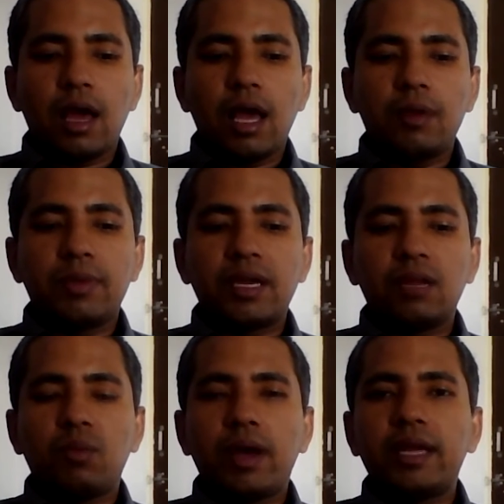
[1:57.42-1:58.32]
I
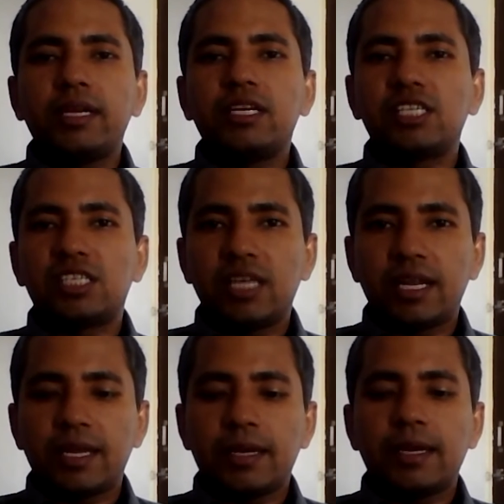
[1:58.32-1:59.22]
begin by
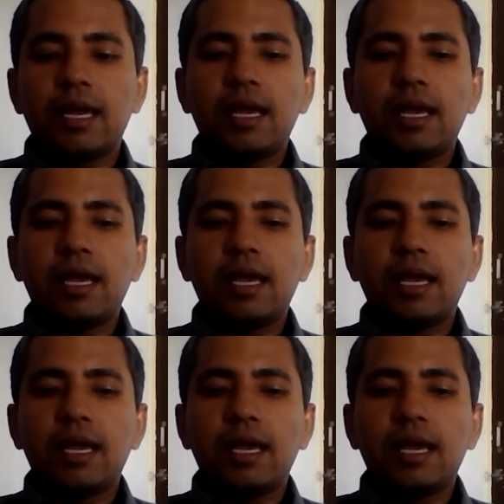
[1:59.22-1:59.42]
dictionary.